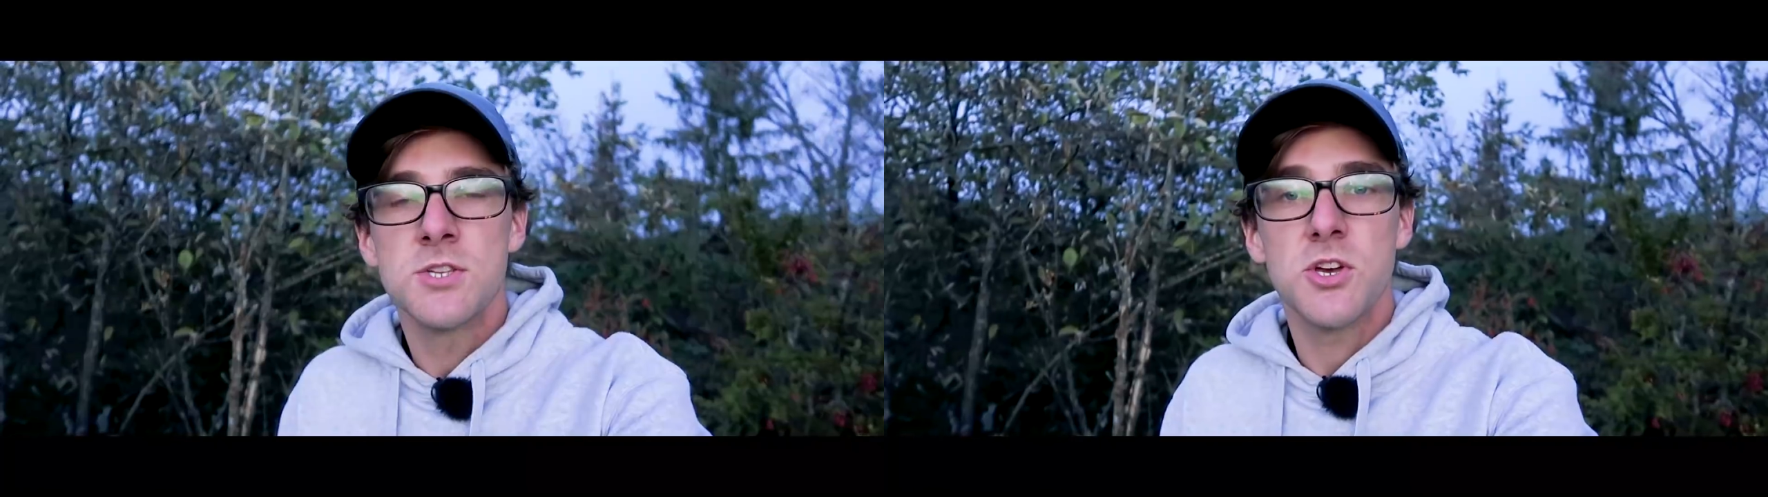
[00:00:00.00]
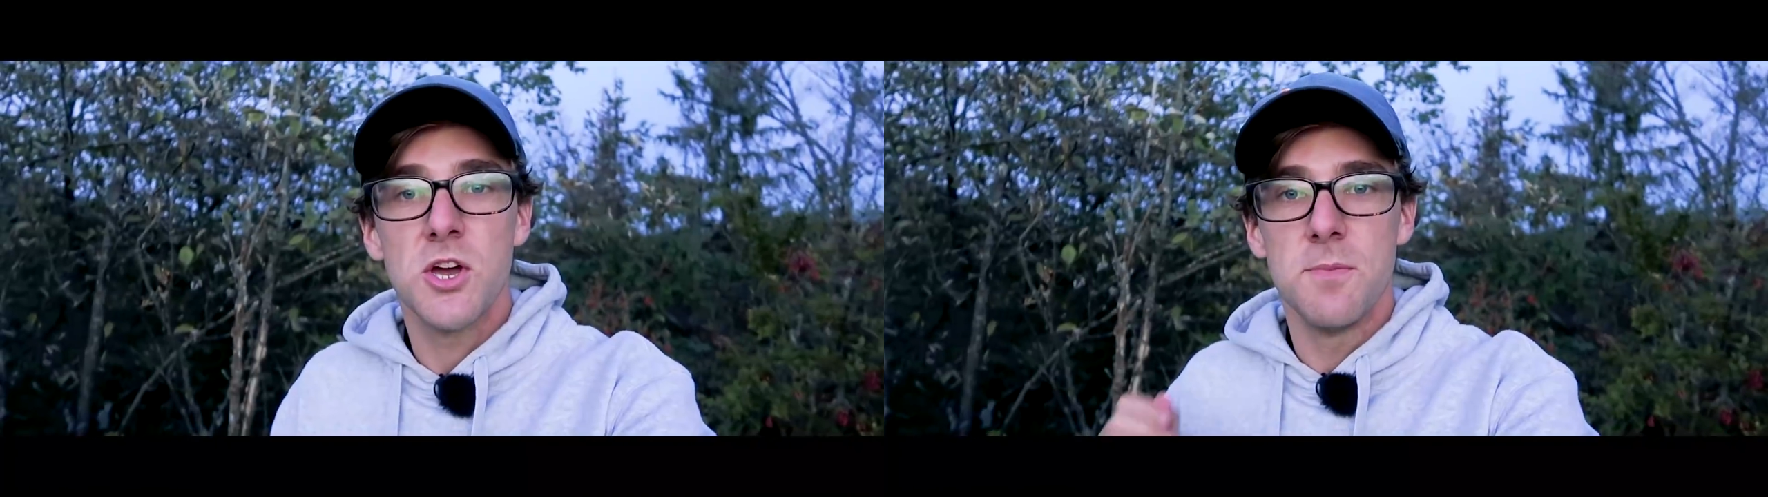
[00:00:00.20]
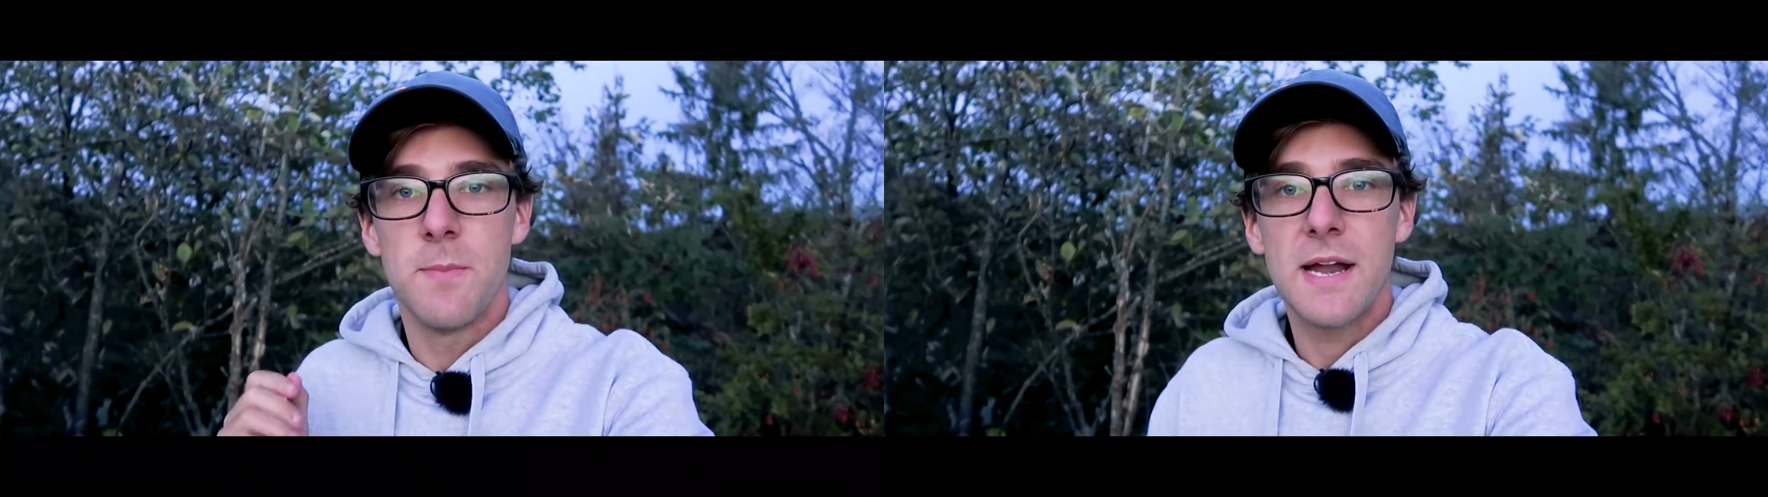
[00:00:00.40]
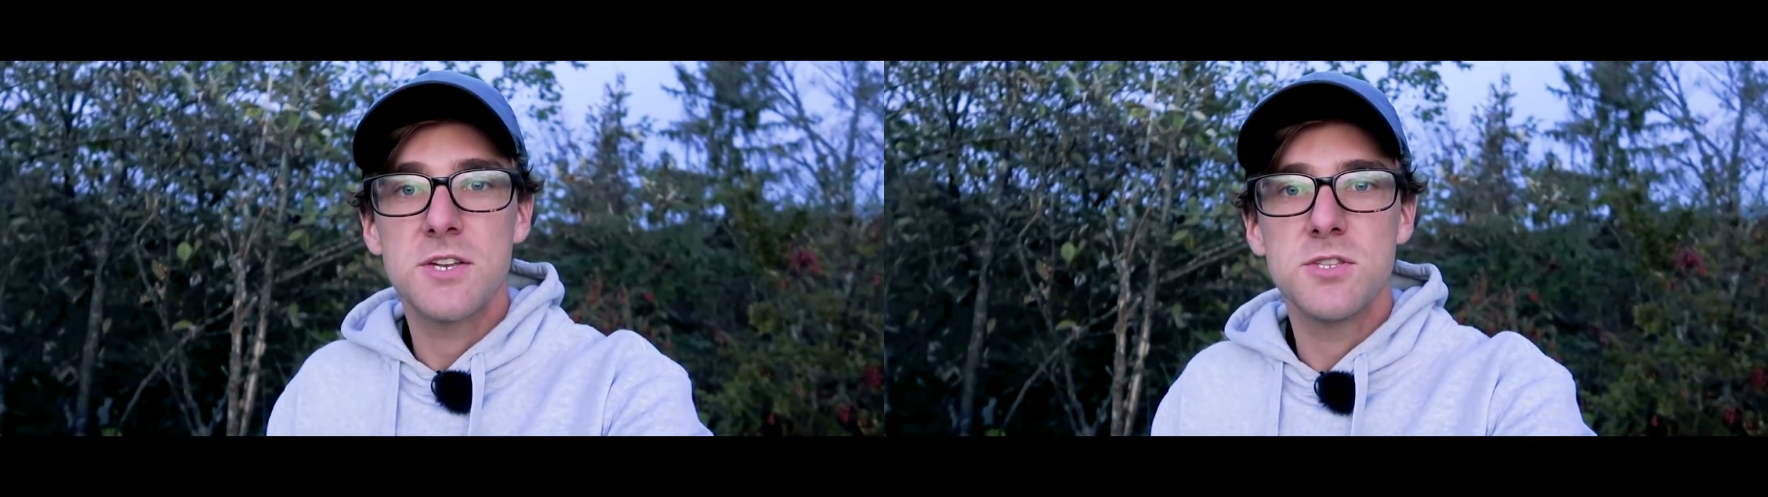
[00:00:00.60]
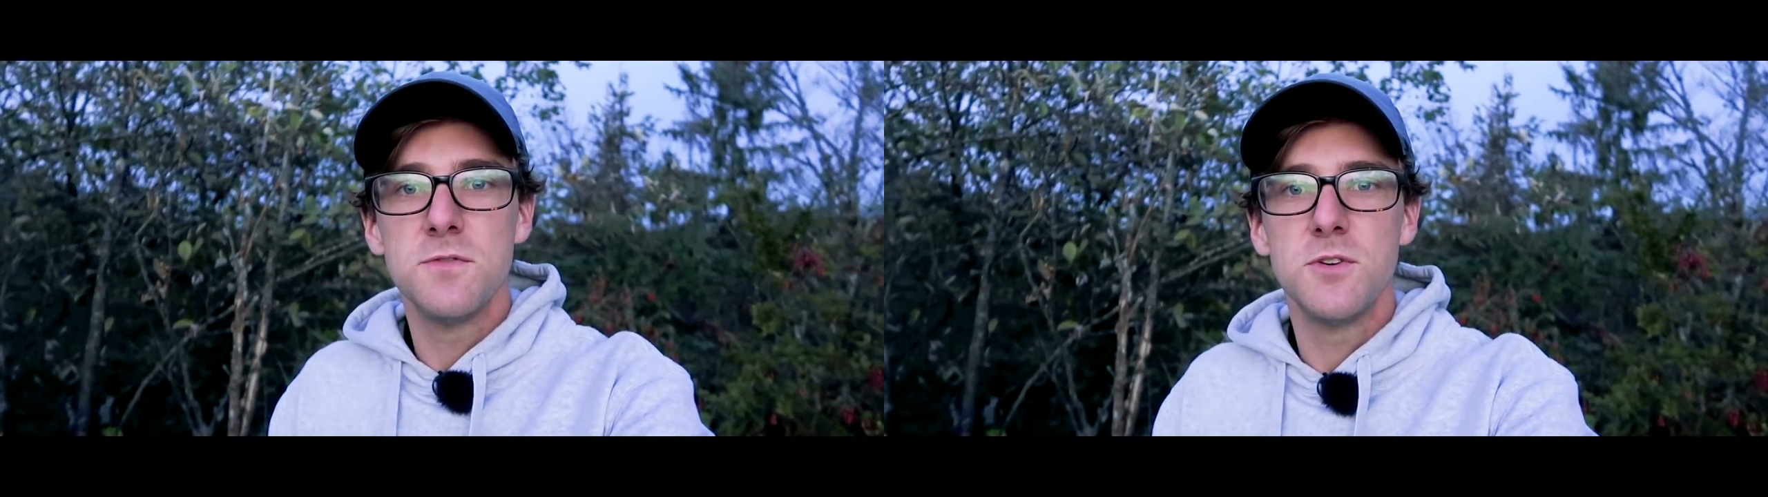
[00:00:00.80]
So, made
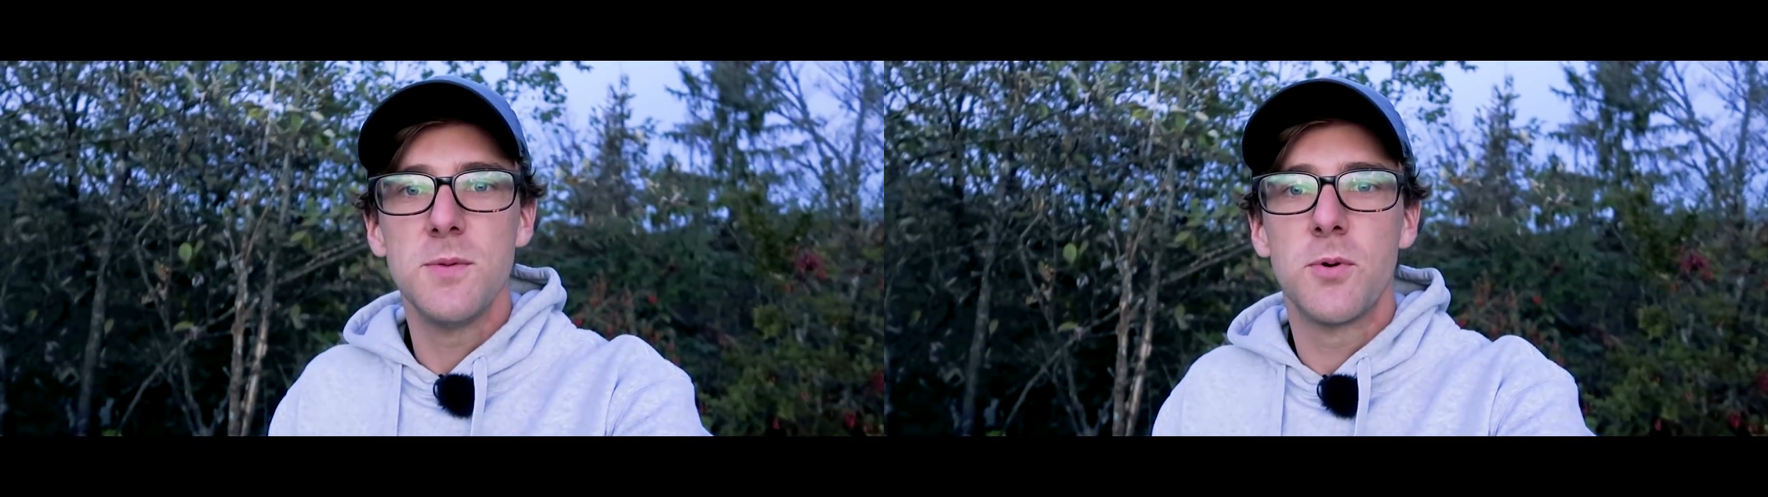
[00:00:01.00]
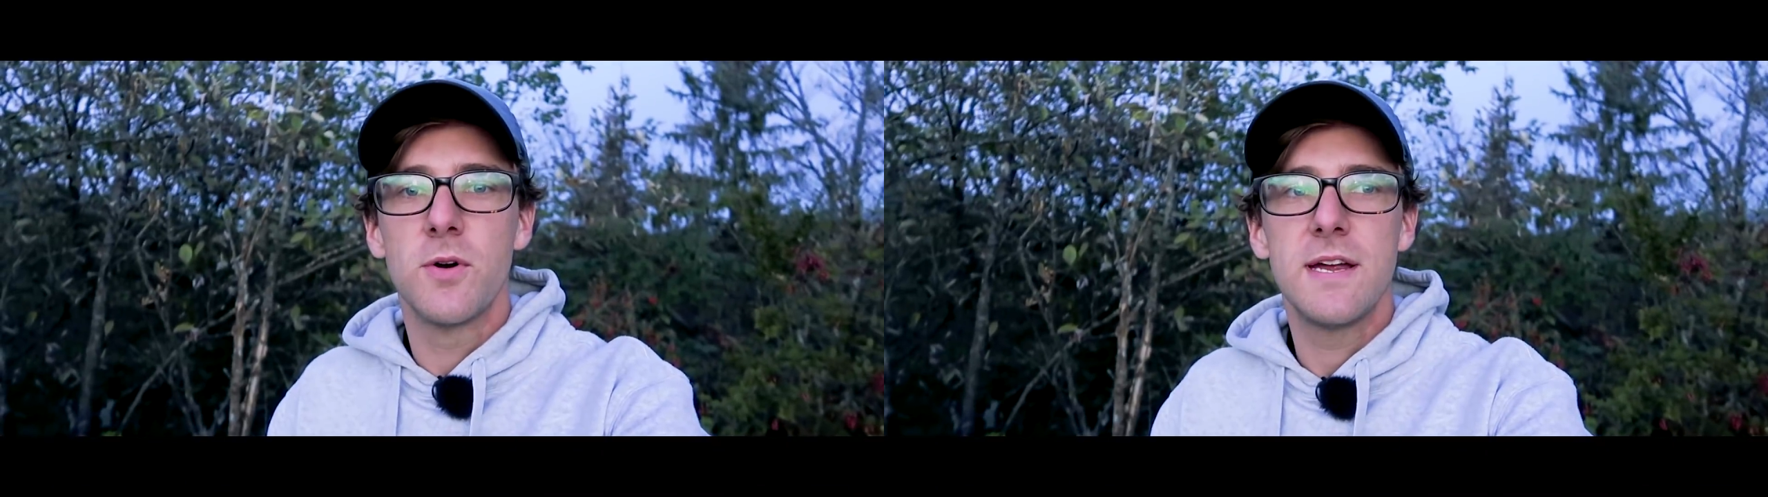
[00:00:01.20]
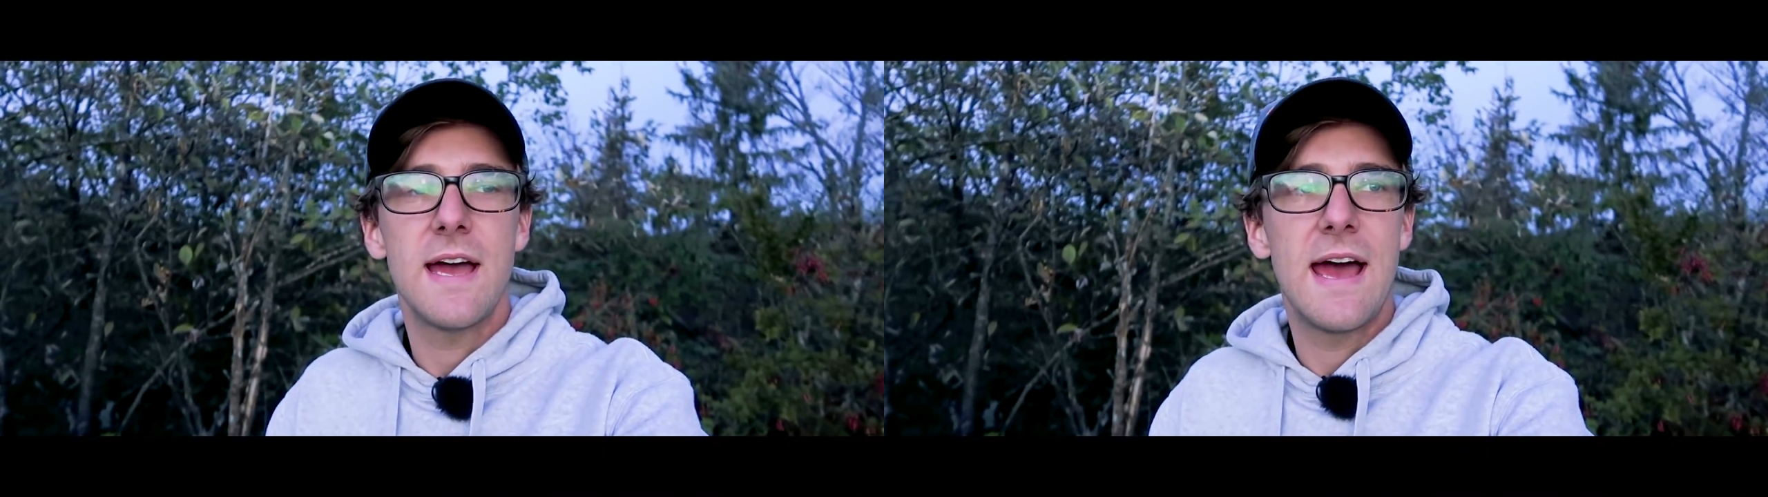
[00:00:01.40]
it to the viewpoint